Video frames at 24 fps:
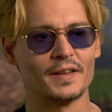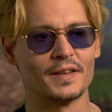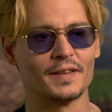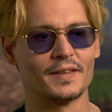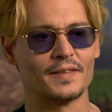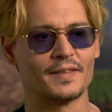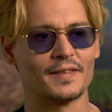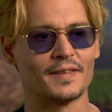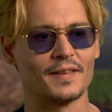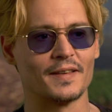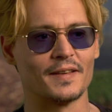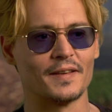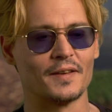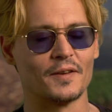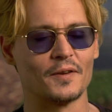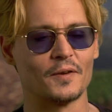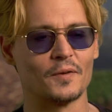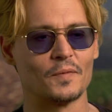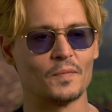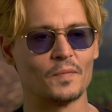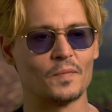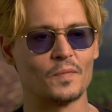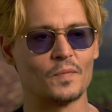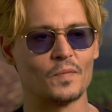It's
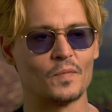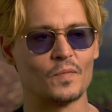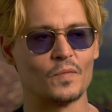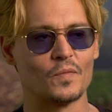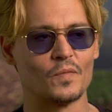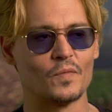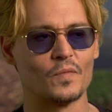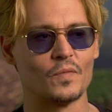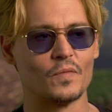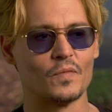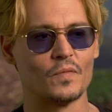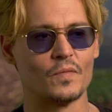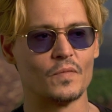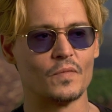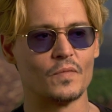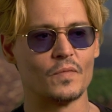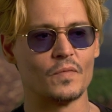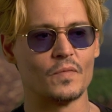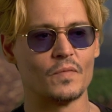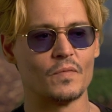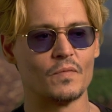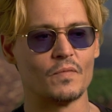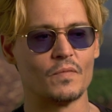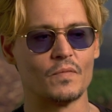uh,
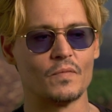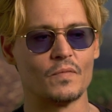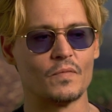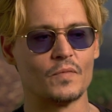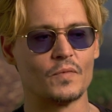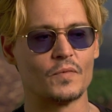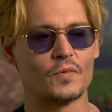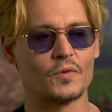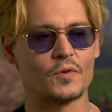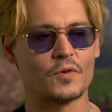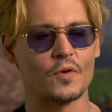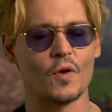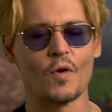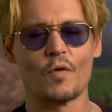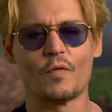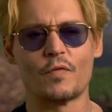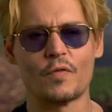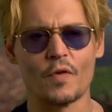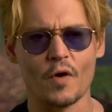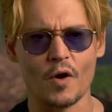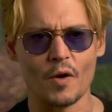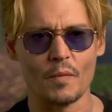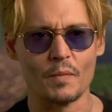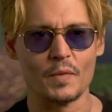so
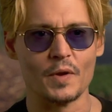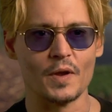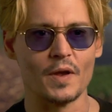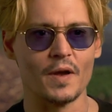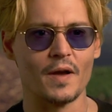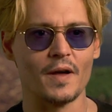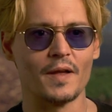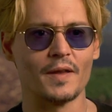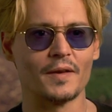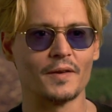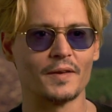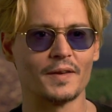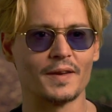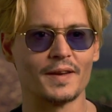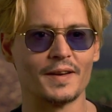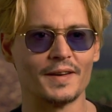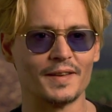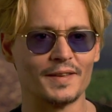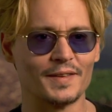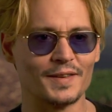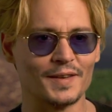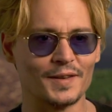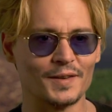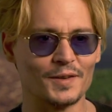far beyond
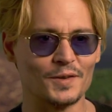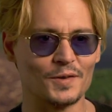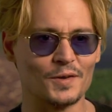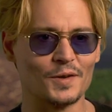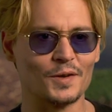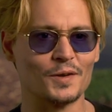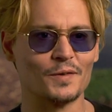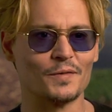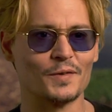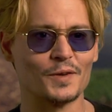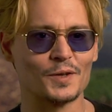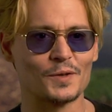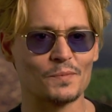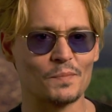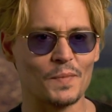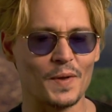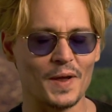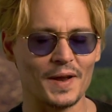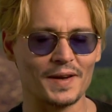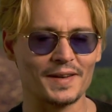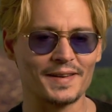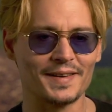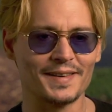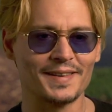anything you could have
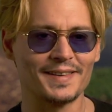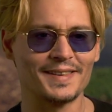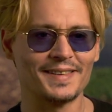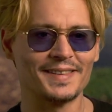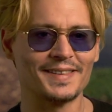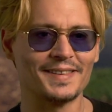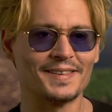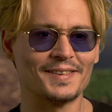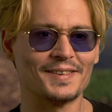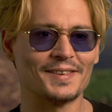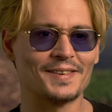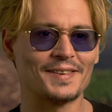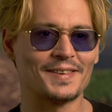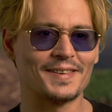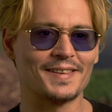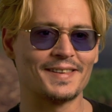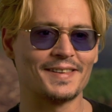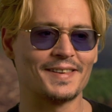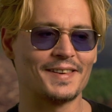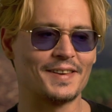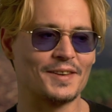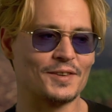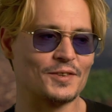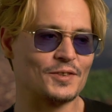expected, you know,
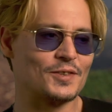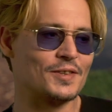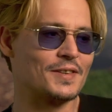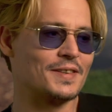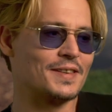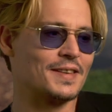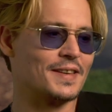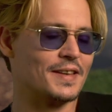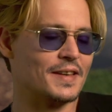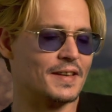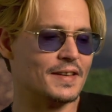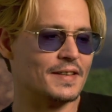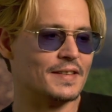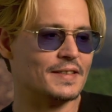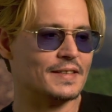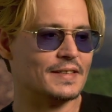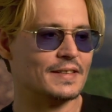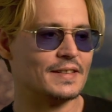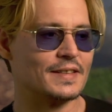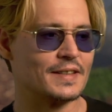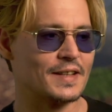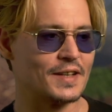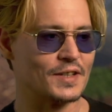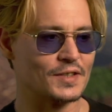because it
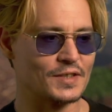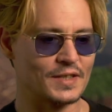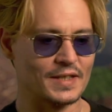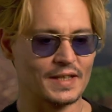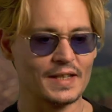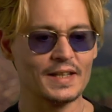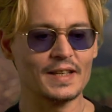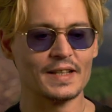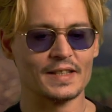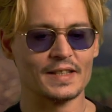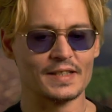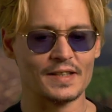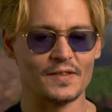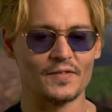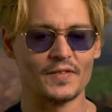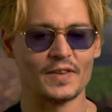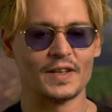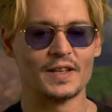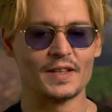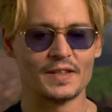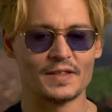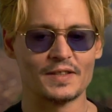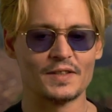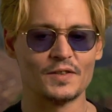because it is. I
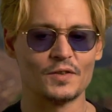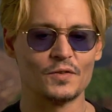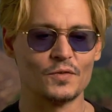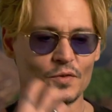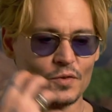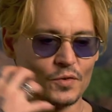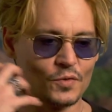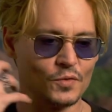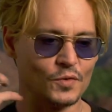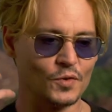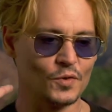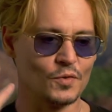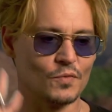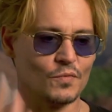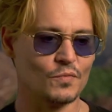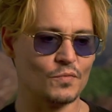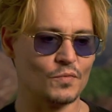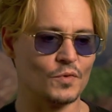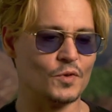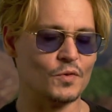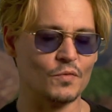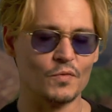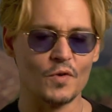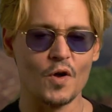mean, it's you, you
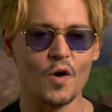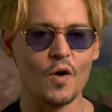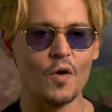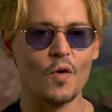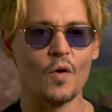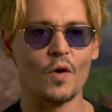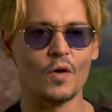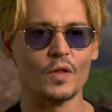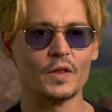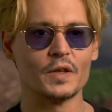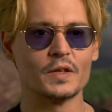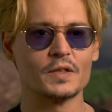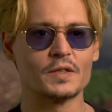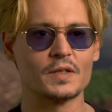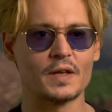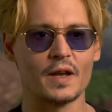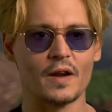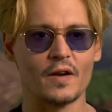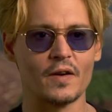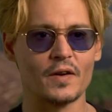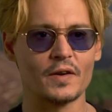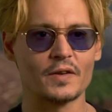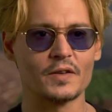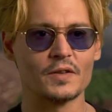you know all these
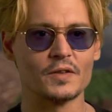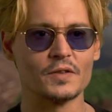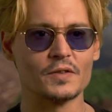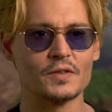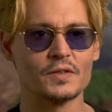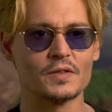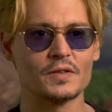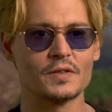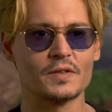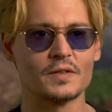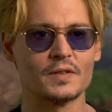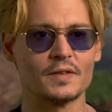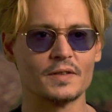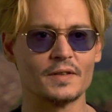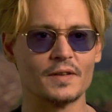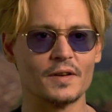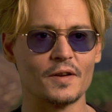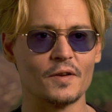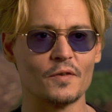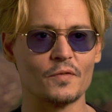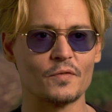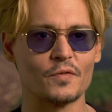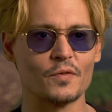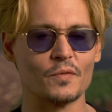characters, you
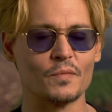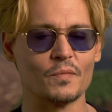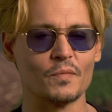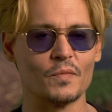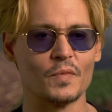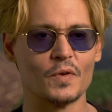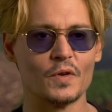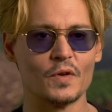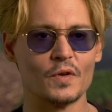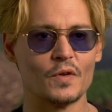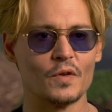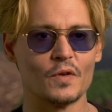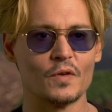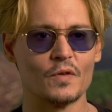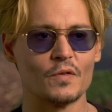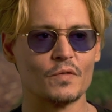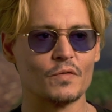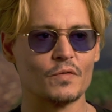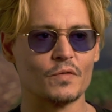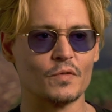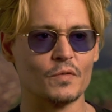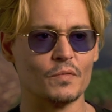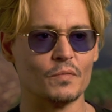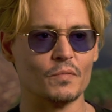know, from
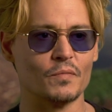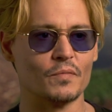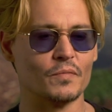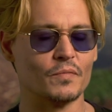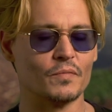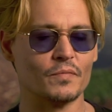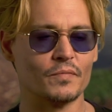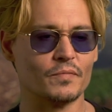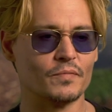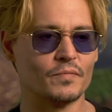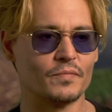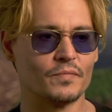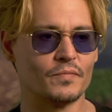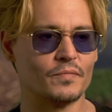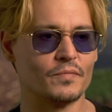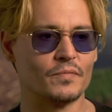from